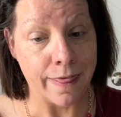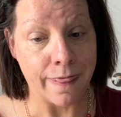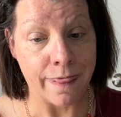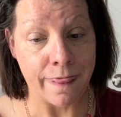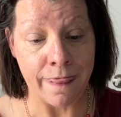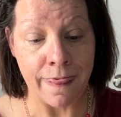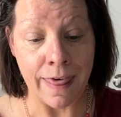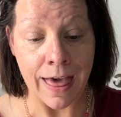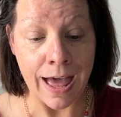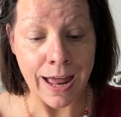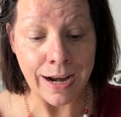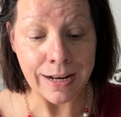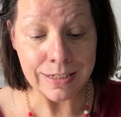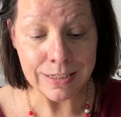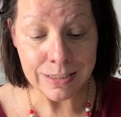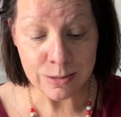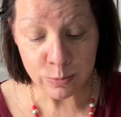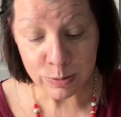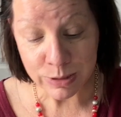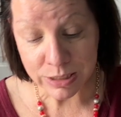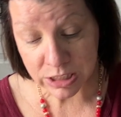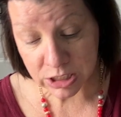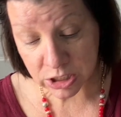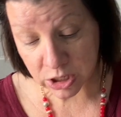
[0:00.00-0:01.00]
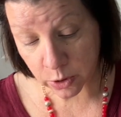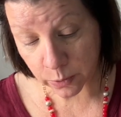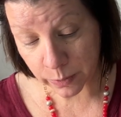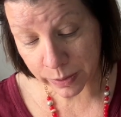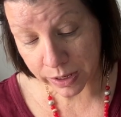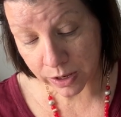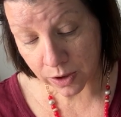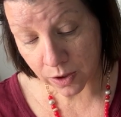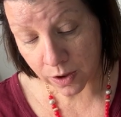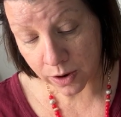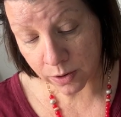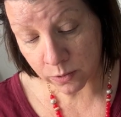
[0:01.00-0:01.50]
that is what's
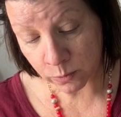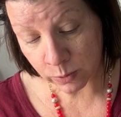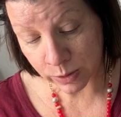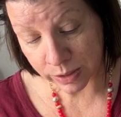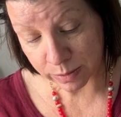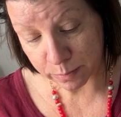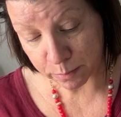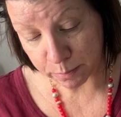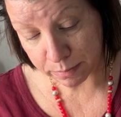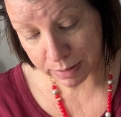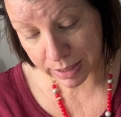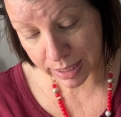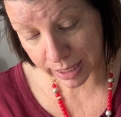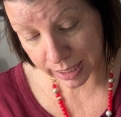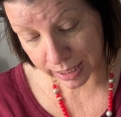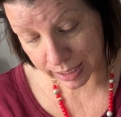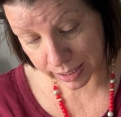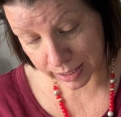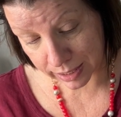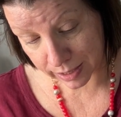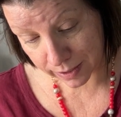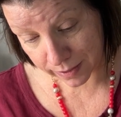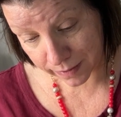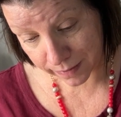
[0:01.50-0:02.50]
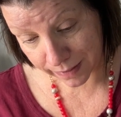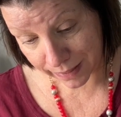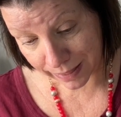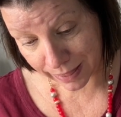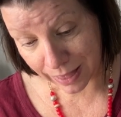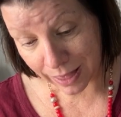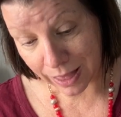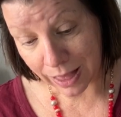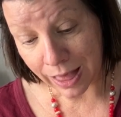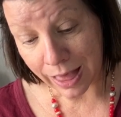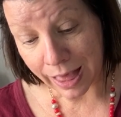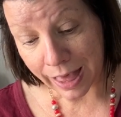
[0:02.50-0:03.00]
going on with me.
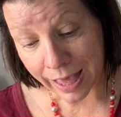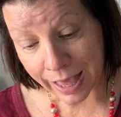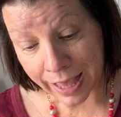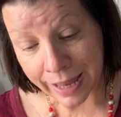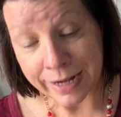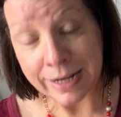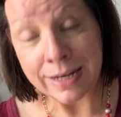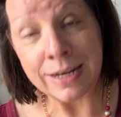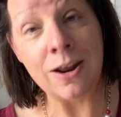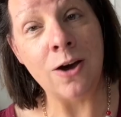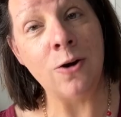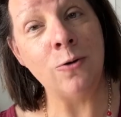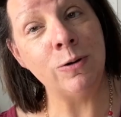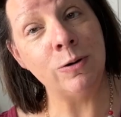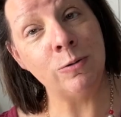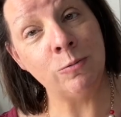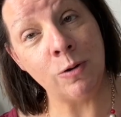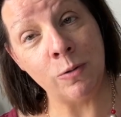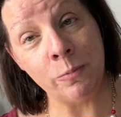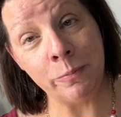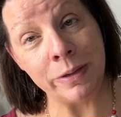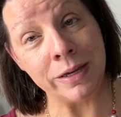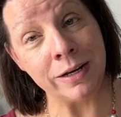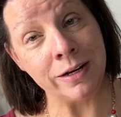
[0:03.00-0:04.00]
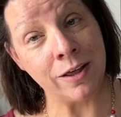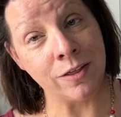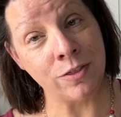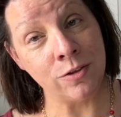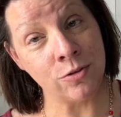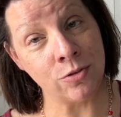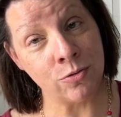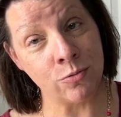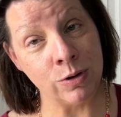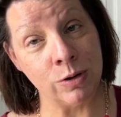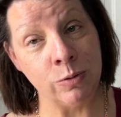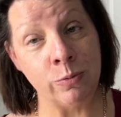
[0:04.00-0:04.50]
And no, it won't be another
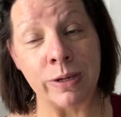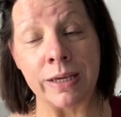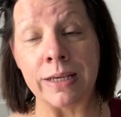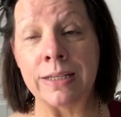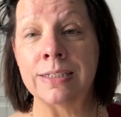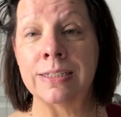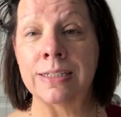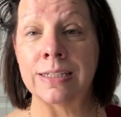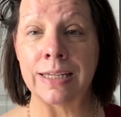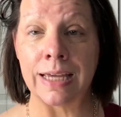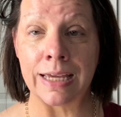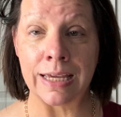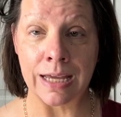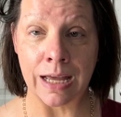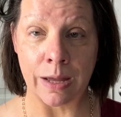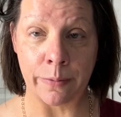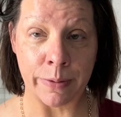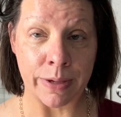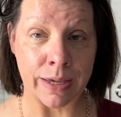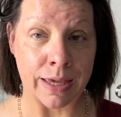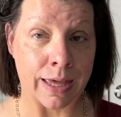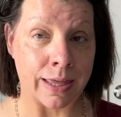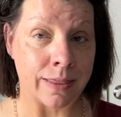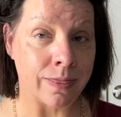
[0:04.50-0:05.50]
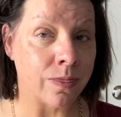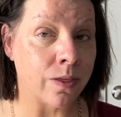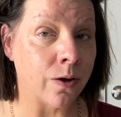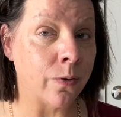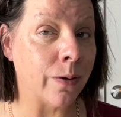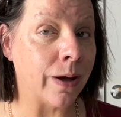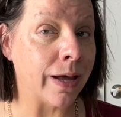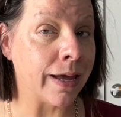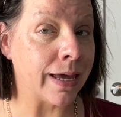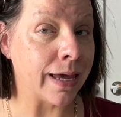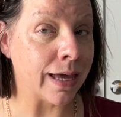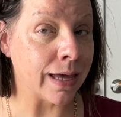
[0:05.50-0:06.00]
3 weeks till I come again, though
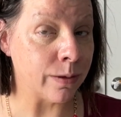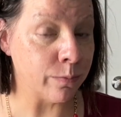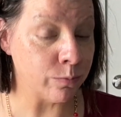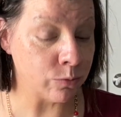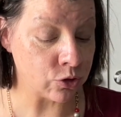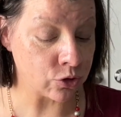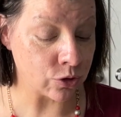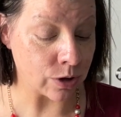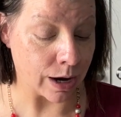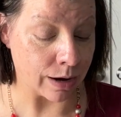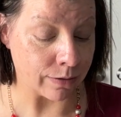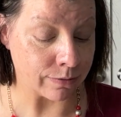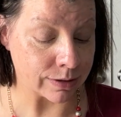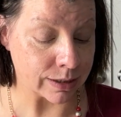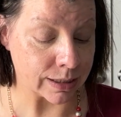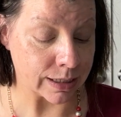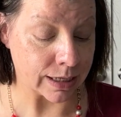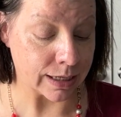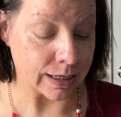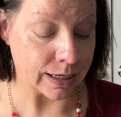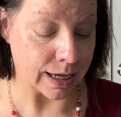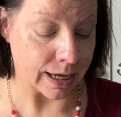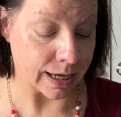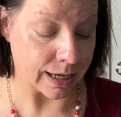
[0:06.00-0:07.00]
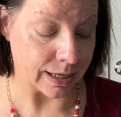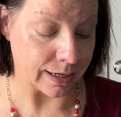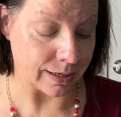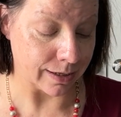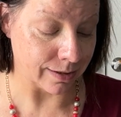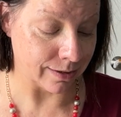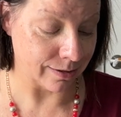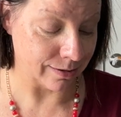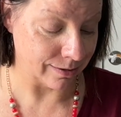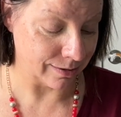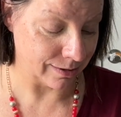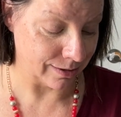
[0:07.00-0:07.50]
I am traveling
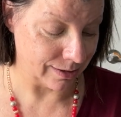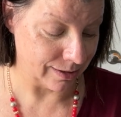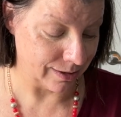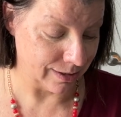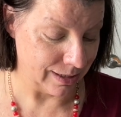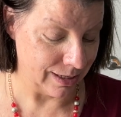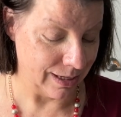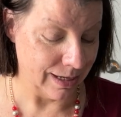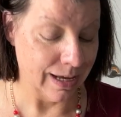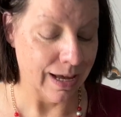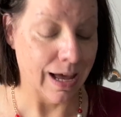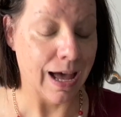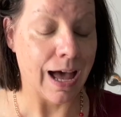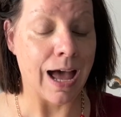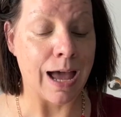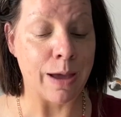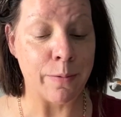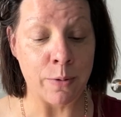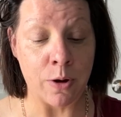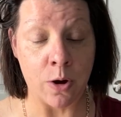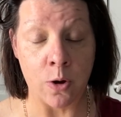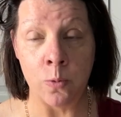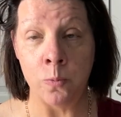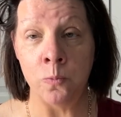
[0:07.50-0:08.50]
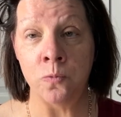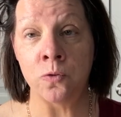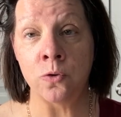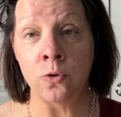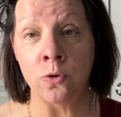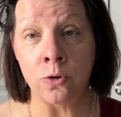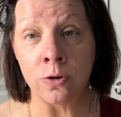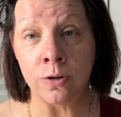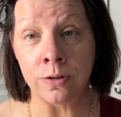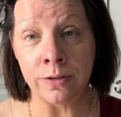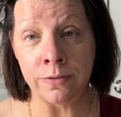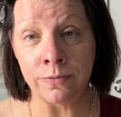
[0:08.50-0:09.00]
again. I'm home for
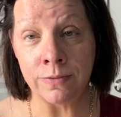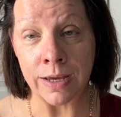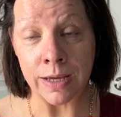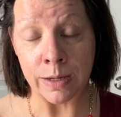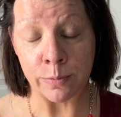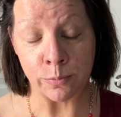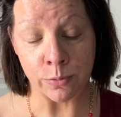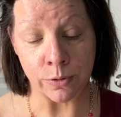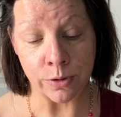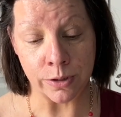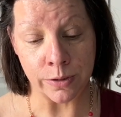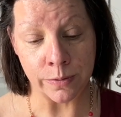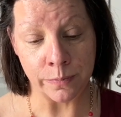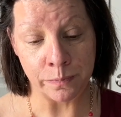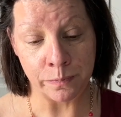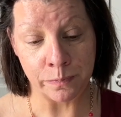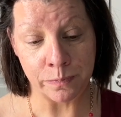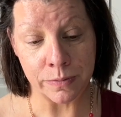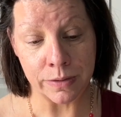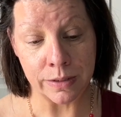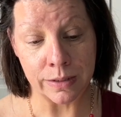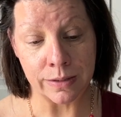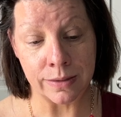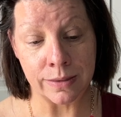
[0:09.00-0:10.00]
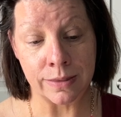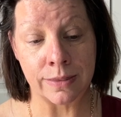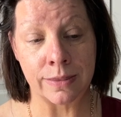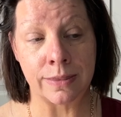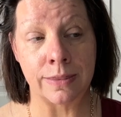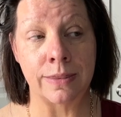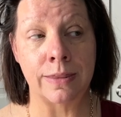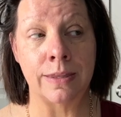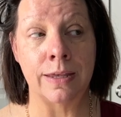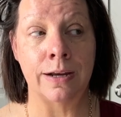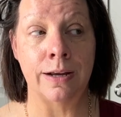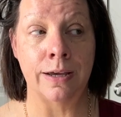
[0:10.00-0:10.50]
all of April.
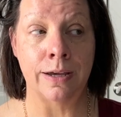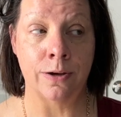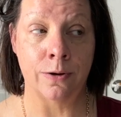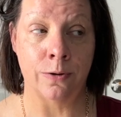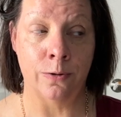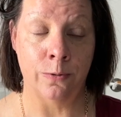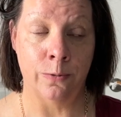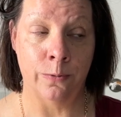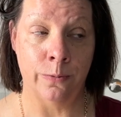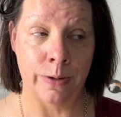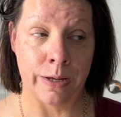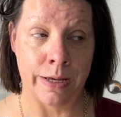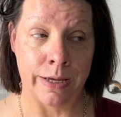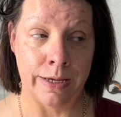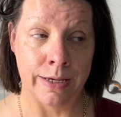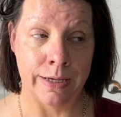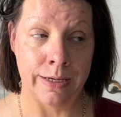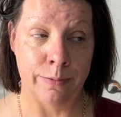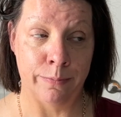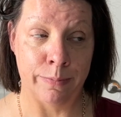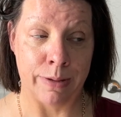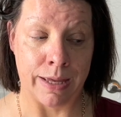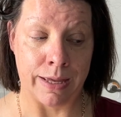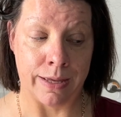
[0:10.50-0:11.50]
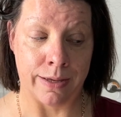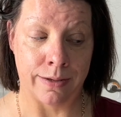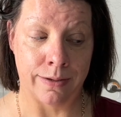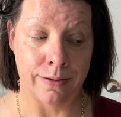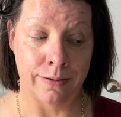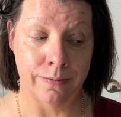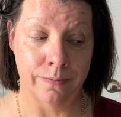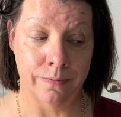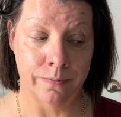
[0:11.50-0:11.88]
Then I go away in May.